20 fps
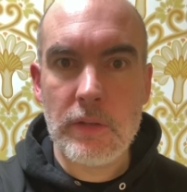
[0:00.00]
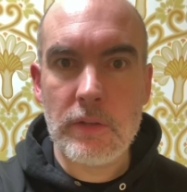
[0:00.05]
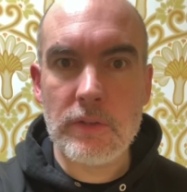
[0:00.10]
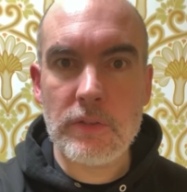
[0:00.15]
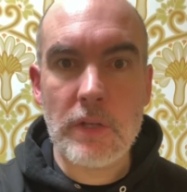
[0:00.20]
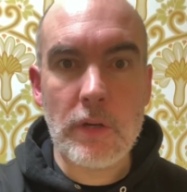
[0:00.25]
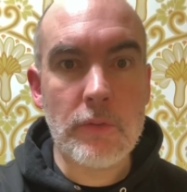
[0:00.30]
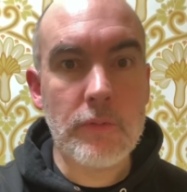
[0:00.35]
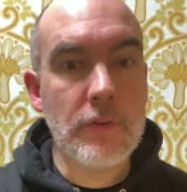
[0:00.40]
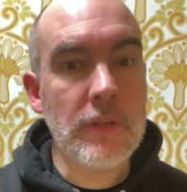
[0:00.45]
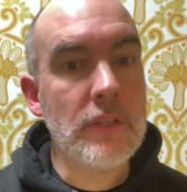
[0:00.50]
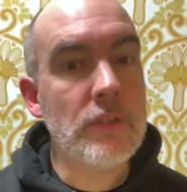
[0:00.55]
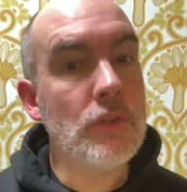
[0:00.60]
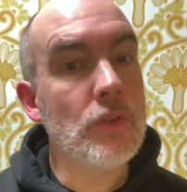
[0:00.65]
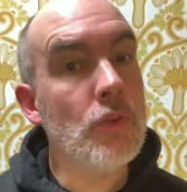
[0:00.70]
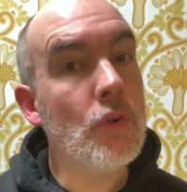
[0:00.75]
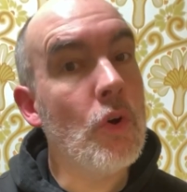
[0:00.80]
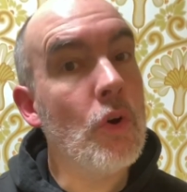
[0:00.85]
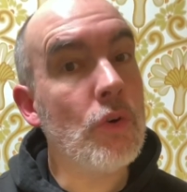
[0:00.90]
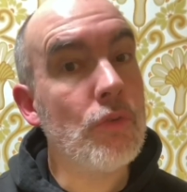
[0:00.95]
yourself. It's
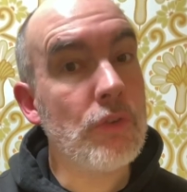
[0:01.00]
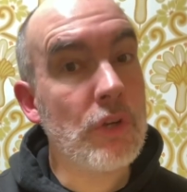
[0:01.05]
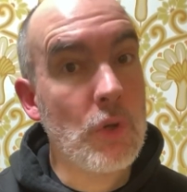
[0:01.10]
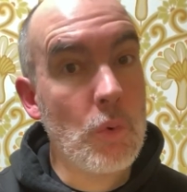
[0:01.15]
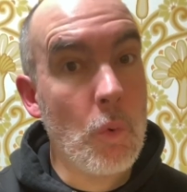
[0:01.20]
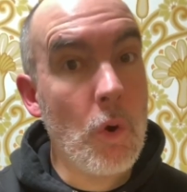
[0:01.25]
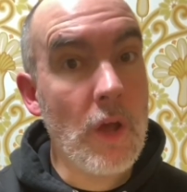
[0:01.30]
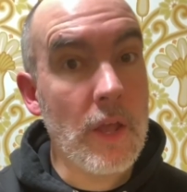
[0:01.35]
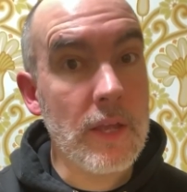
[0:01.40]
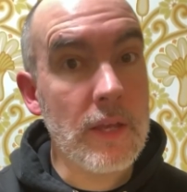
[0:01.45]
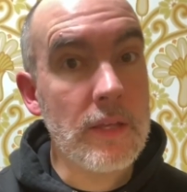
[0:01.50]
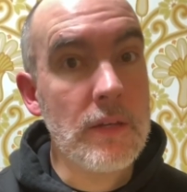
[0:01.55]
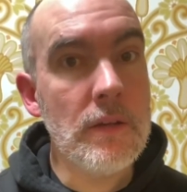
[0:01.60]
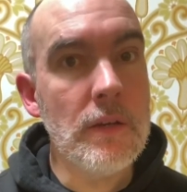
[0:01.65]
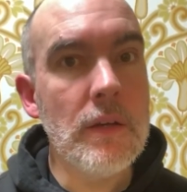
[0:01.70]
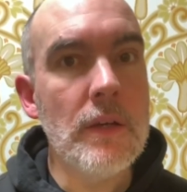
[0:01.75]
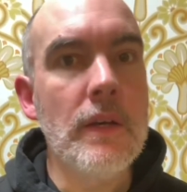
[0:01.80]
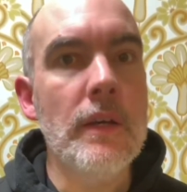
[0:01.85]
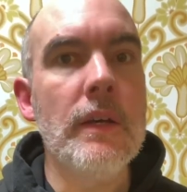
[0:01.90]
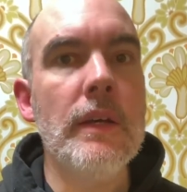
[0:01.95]
not required.
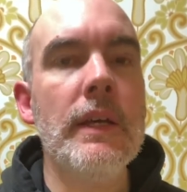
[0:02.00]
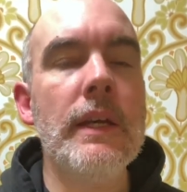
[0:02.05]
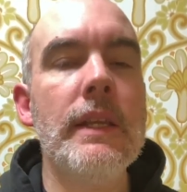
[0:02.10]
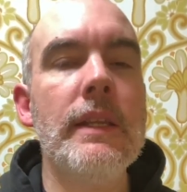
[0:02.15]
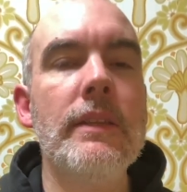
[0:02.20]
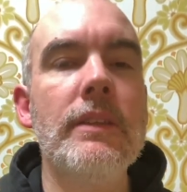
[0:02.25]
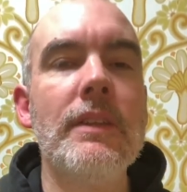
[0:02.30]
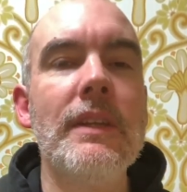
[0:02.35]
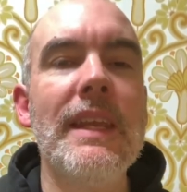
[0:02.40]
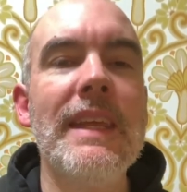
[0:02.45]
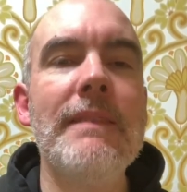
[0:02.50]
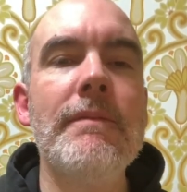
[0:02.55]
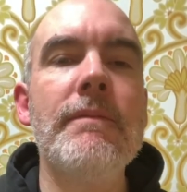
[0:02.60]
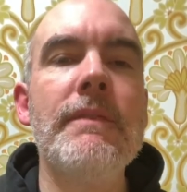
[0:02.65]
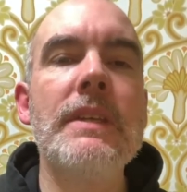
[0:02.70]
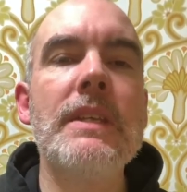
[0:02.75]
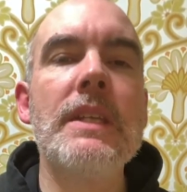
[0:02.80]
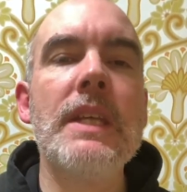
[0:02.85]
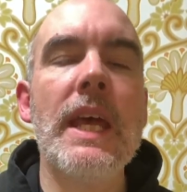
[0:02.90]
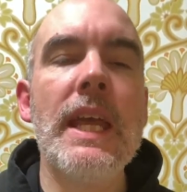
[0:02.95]
It is an
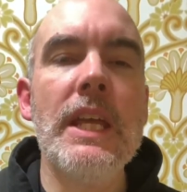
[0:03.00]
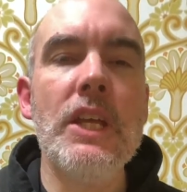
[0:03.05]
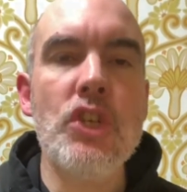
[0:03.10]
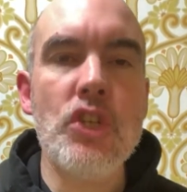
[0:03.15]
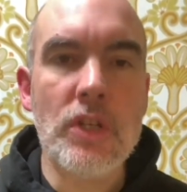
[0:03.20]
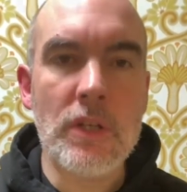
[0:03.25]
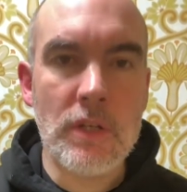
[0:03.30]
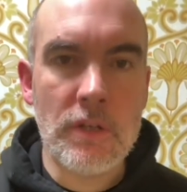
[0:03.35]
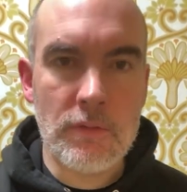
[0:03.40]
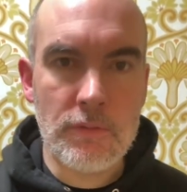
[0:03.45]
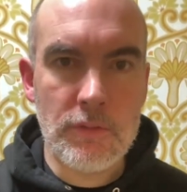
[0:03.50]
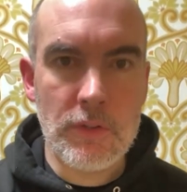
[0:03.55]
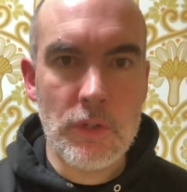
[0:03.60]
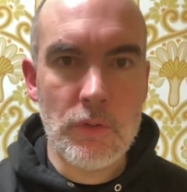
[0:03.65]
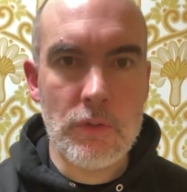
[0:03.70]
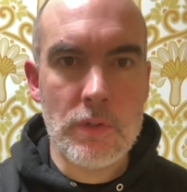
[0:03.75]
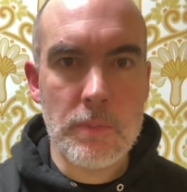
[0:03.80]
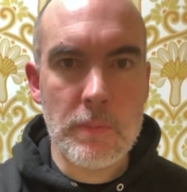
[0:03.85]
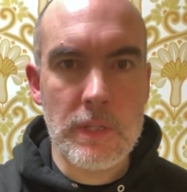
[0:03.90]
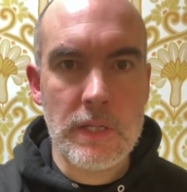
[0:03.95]
invitation for you
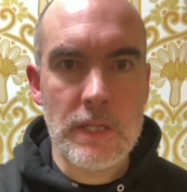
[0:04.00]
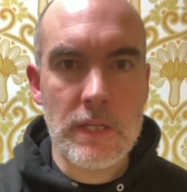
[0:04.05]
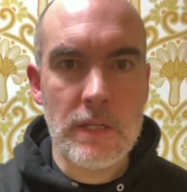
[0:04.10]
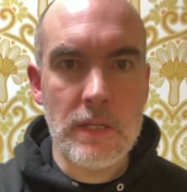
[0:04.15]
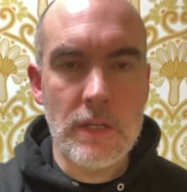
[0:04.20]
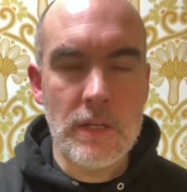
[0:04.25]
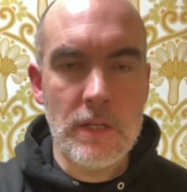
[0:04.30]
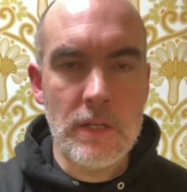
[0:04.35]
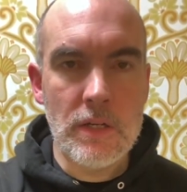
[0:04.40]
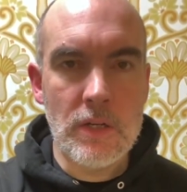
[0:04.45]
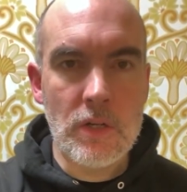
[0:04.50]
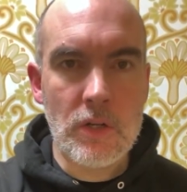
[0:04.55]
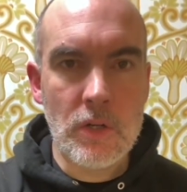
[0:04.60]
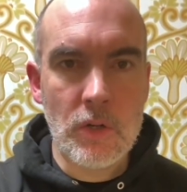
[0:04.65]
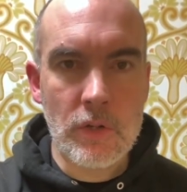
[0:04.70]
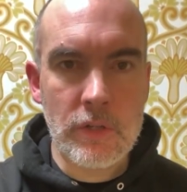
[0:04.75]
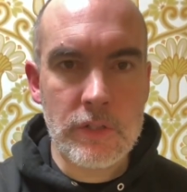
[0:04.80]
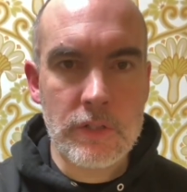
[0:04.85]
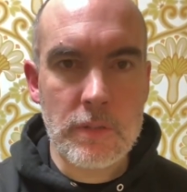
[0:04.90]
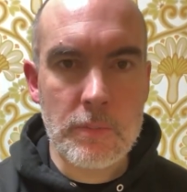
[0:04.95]
to be
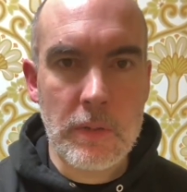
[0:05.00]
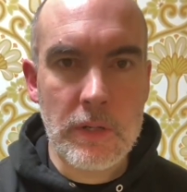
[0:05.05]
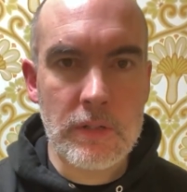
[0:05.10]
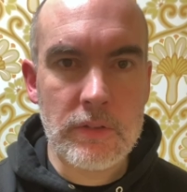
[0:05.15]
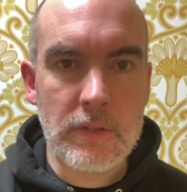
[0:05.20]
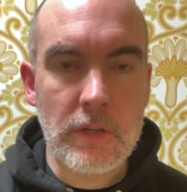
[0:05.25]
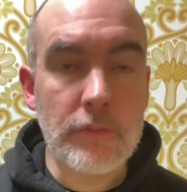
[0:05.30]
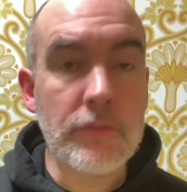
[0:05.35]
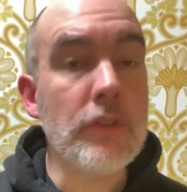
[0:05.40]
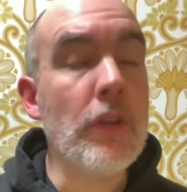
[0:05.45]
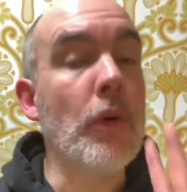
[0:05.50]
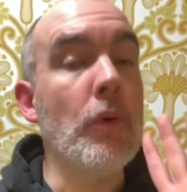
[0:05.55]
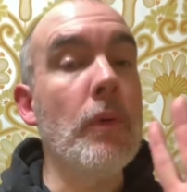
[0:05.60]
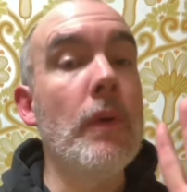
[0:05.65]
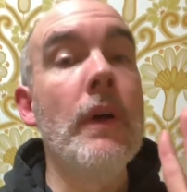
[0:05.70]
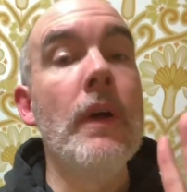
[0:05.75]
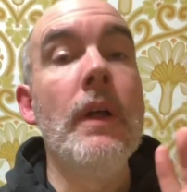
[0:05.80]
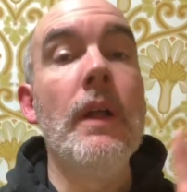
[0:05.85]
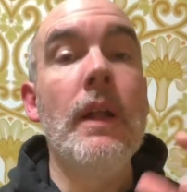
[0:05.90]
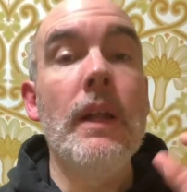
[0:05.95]
honest about yourself. So
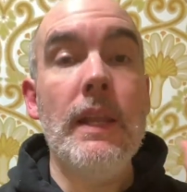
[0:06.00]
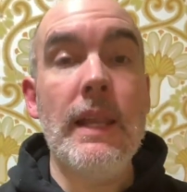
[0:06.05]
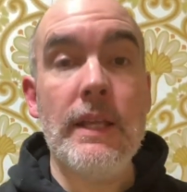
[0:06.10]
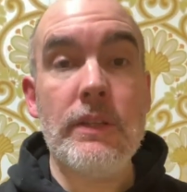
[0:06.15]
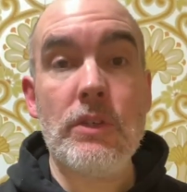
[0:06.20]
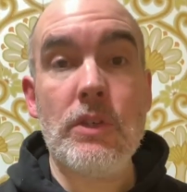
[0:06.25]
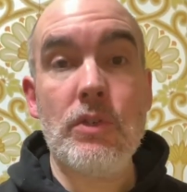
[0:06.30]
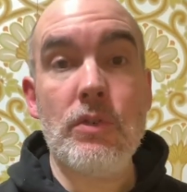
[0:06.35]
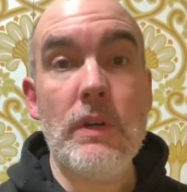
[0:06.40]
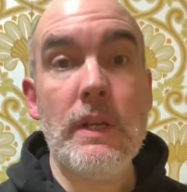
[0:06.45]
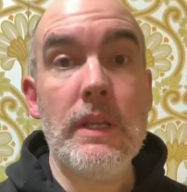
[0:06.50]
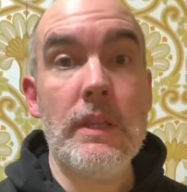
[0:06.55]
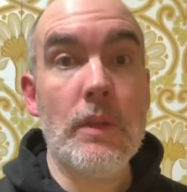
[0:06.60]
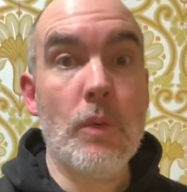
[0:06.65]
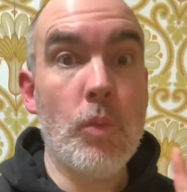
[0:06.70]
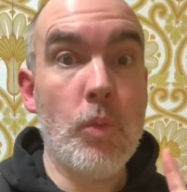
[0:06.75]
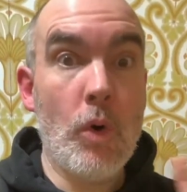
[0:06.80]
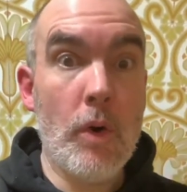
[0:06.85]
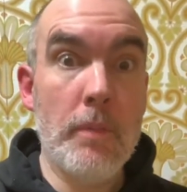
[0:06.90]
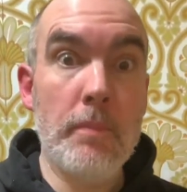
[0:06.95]
let's create the
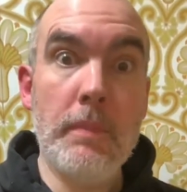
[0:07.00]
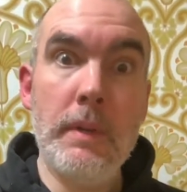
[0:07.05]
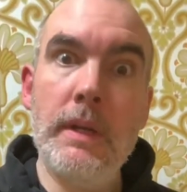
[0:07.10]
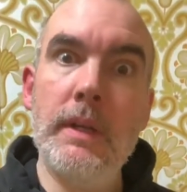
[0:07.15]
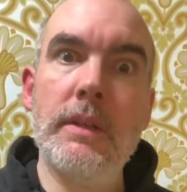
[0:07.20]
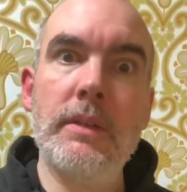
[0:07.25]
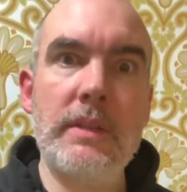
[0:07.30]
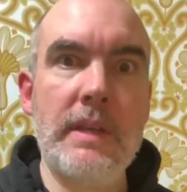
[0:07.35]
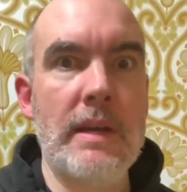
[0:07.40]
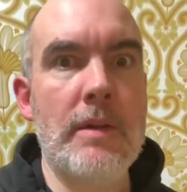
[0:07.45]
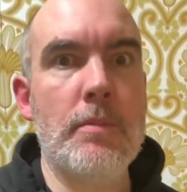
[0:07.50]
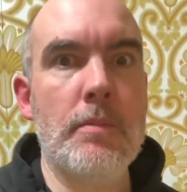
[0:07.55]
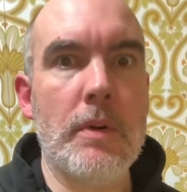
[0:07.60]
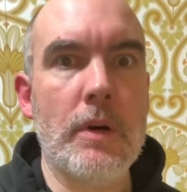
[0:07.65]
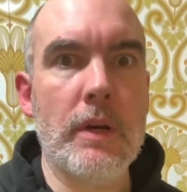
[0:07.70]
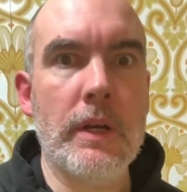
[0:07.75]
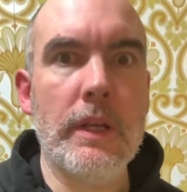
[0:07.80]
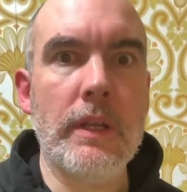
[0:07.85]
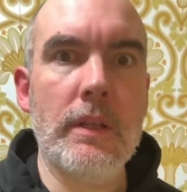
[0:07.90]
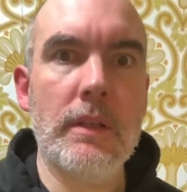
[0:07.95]
one minute
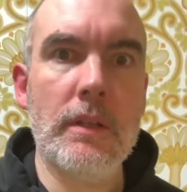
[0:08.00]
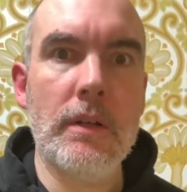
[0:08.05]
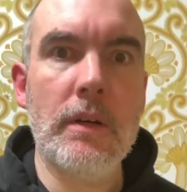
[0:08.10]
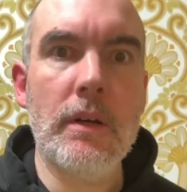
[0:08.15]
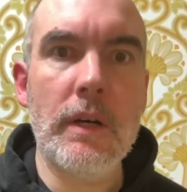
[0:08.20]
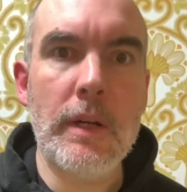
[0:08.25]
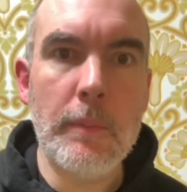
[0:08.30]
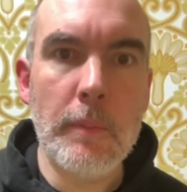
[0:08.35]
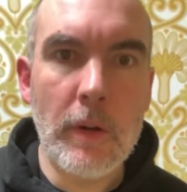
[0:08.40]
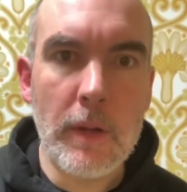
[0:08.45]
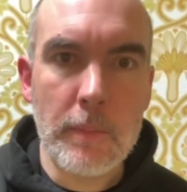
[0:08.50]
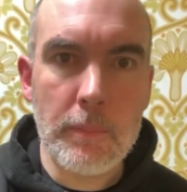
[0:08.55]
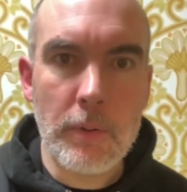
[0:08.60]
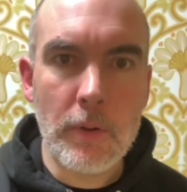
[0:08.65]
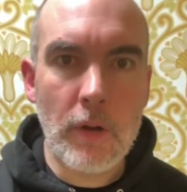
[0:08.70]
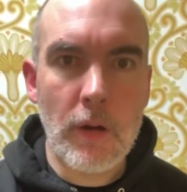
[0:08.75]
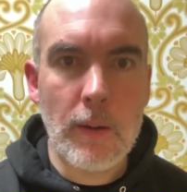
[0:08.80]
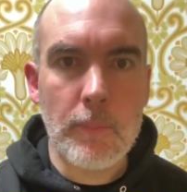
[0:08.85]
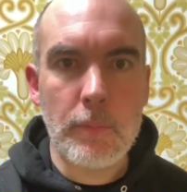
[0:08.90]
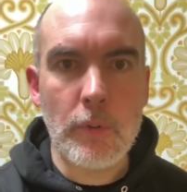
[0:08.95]
soundbite that I might put
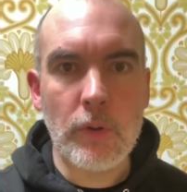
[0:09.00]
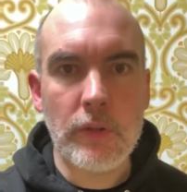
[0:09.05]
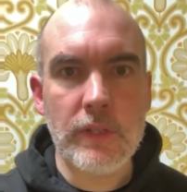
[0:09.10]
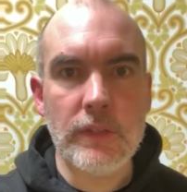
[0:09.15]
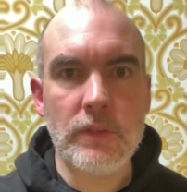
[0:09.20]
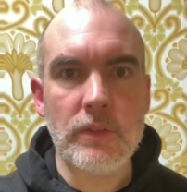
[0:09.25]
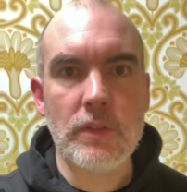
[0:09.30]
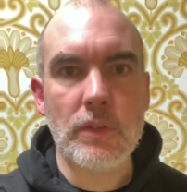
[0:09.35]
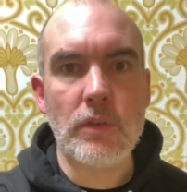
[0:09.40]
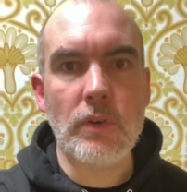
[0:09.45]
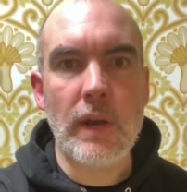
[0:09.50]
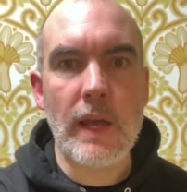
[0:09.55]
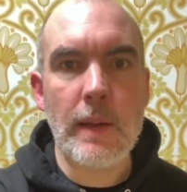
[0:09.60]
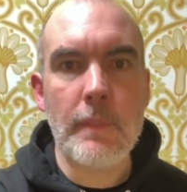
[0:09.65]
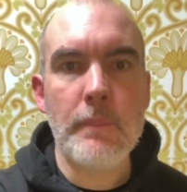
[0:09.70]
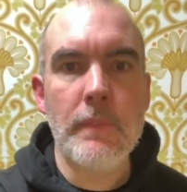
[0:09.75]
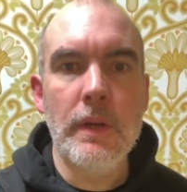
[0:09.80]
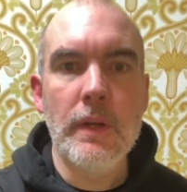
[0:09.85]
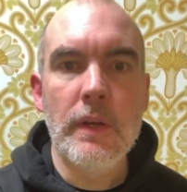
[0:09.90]
up on Instagram